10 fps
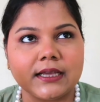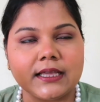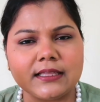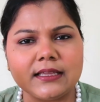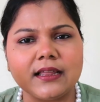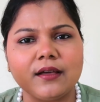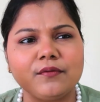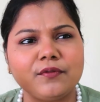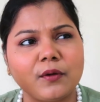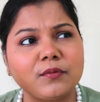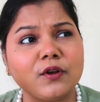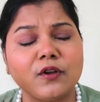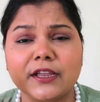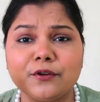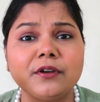I think now from the law,
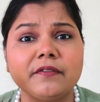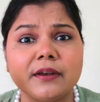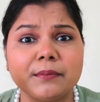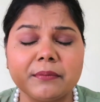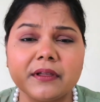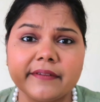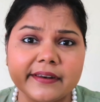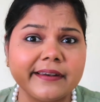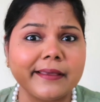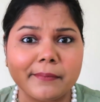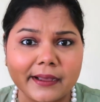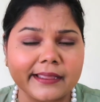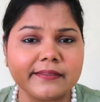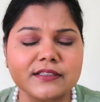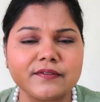I don't even remember when did I
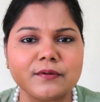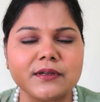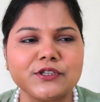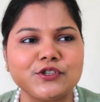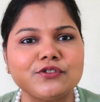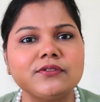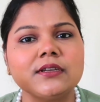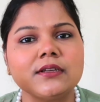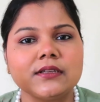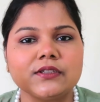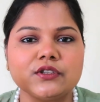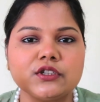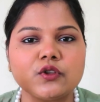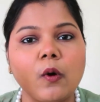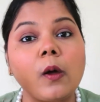buy this foundation. So
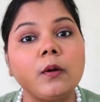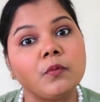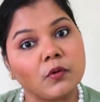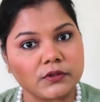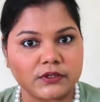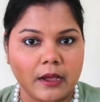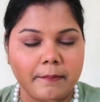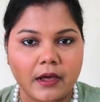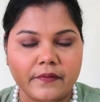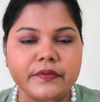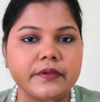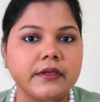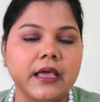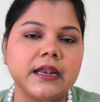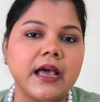it is almost a month
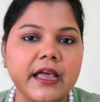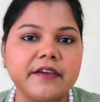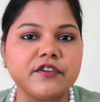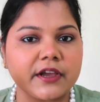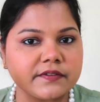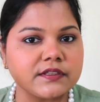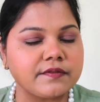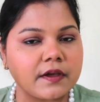and I have tried this